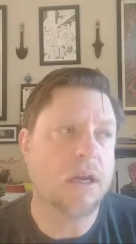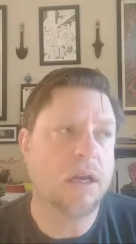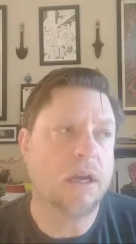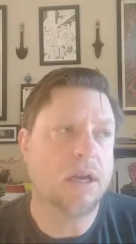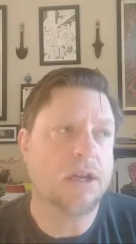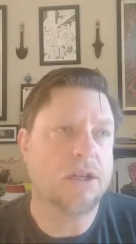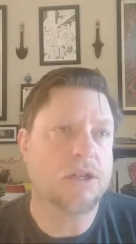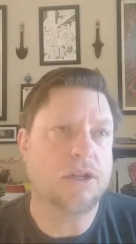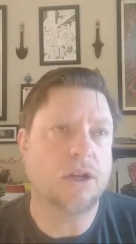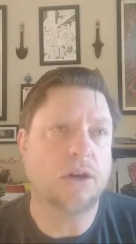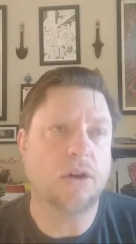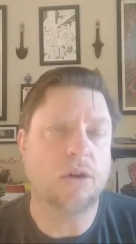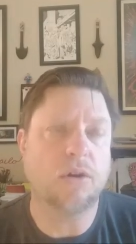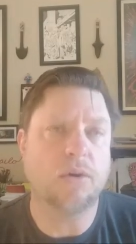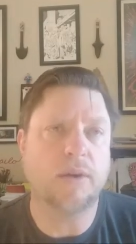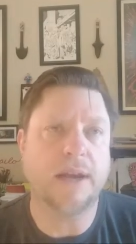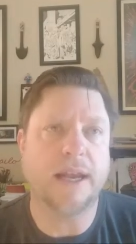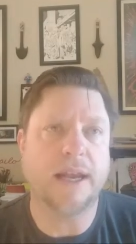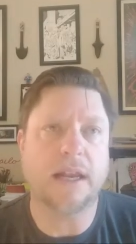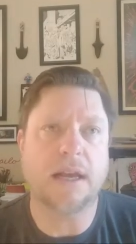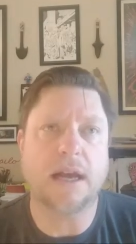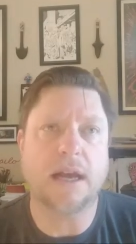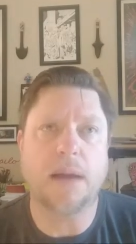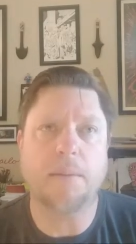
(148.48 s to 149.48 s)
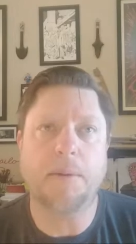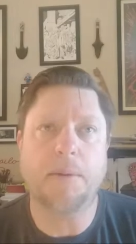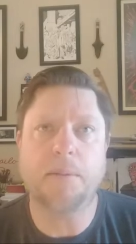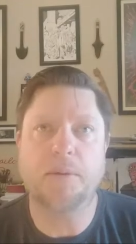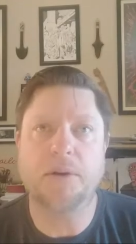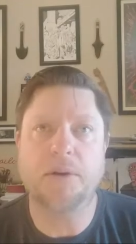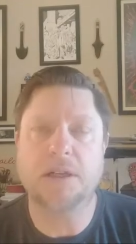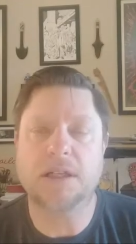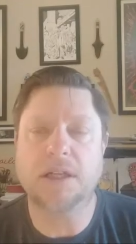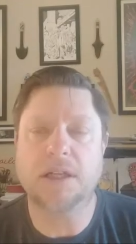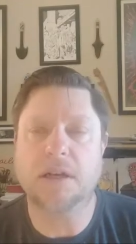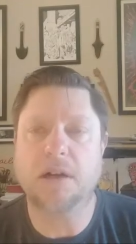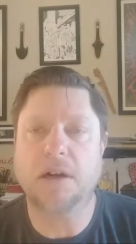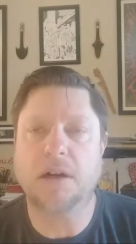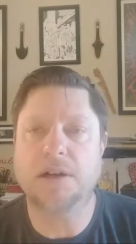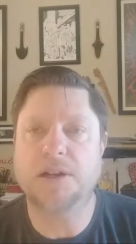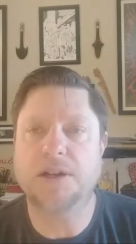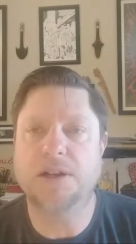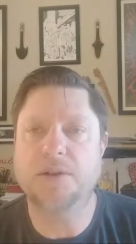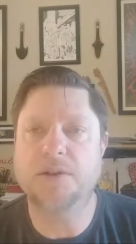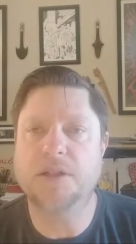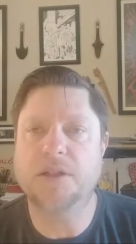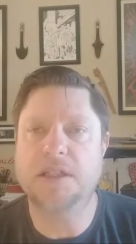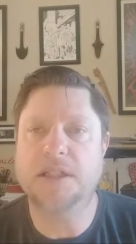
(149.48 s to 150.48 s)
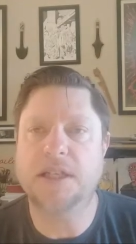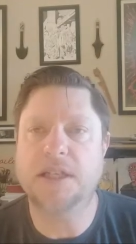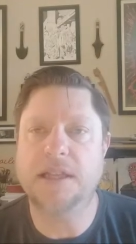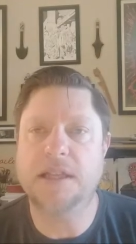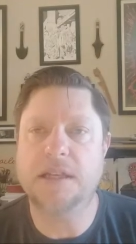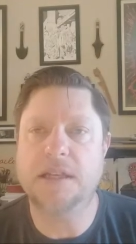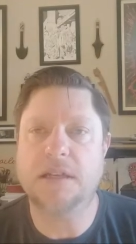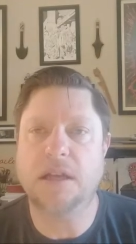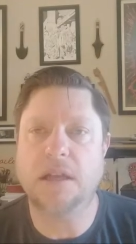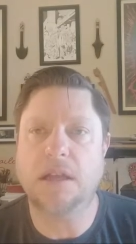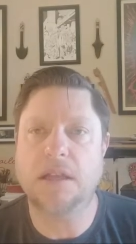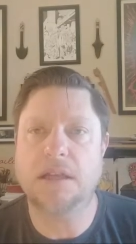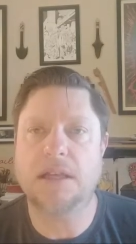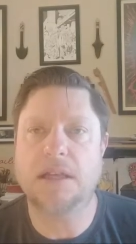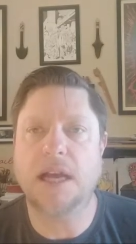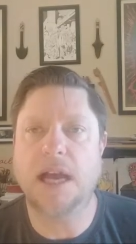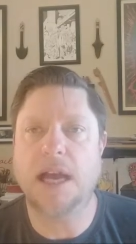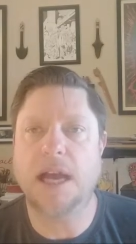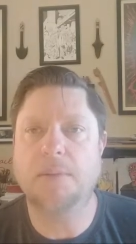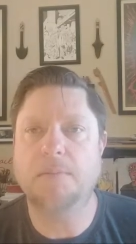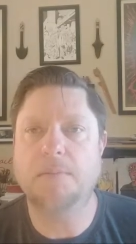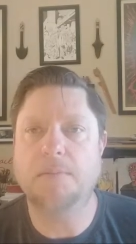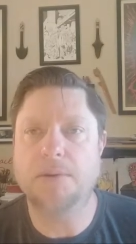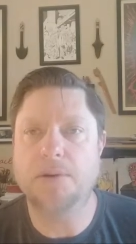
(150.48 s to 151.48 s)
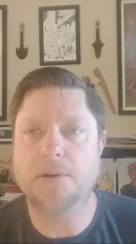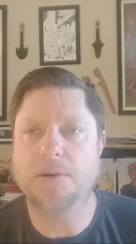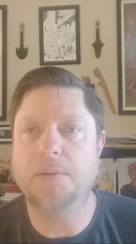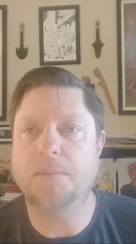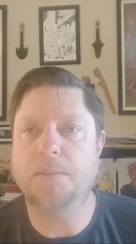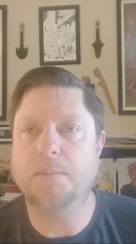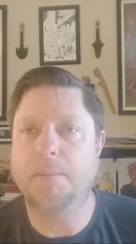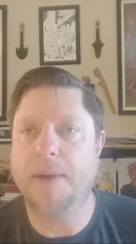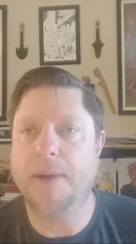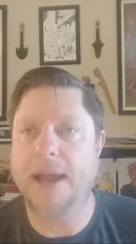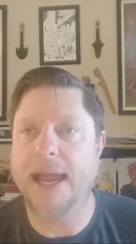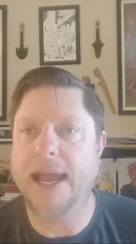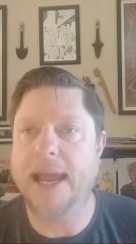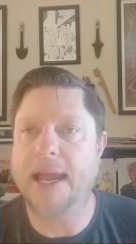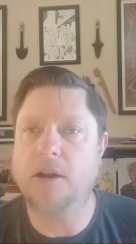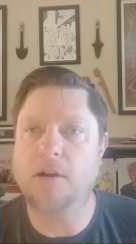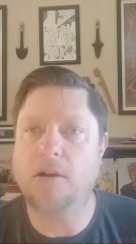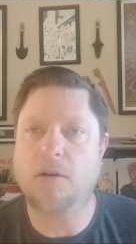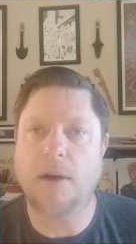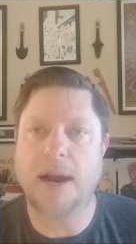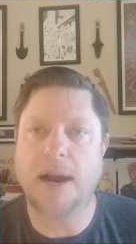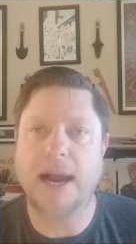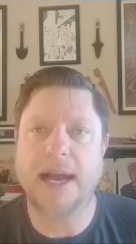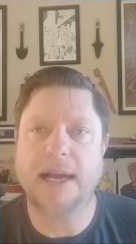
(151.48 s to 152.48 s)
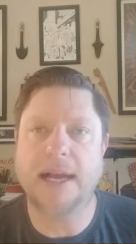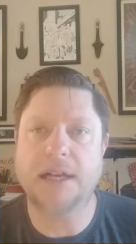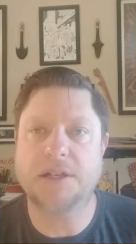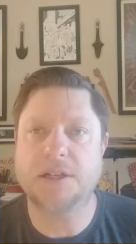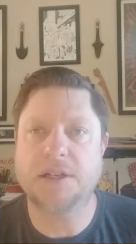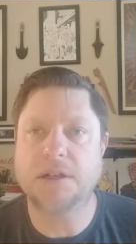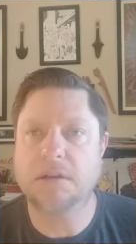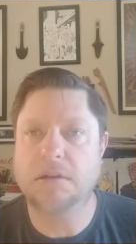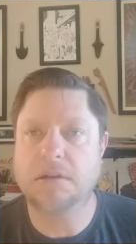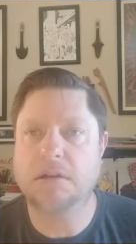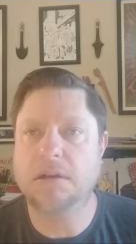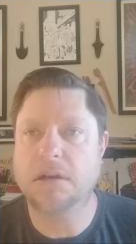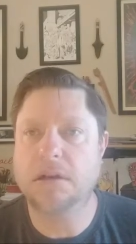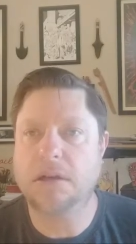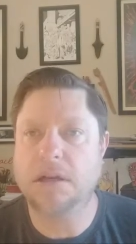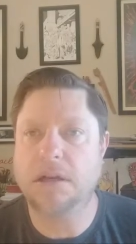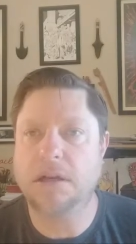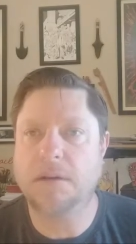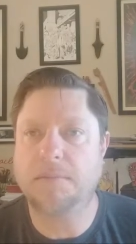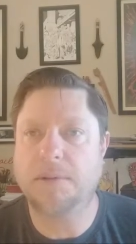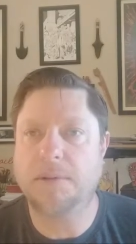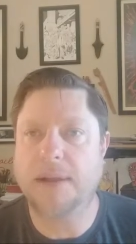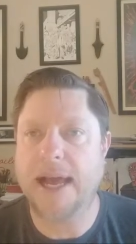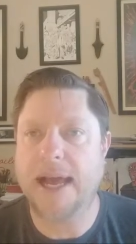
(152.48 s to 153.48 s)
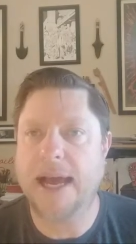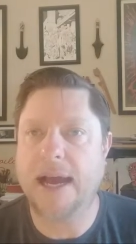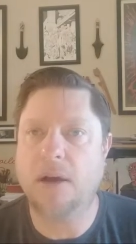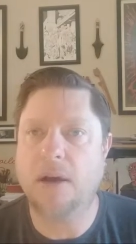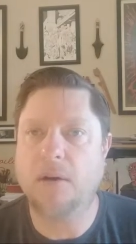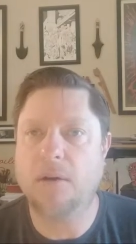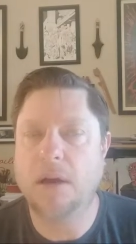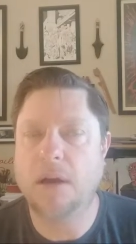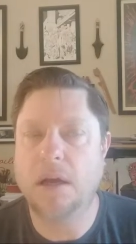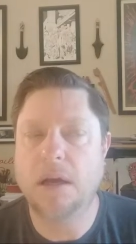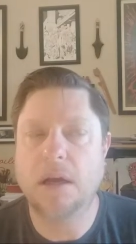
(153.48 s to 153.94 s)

So in comic books and cartoons, you see this all the time: boom, bang, crash, kaplow.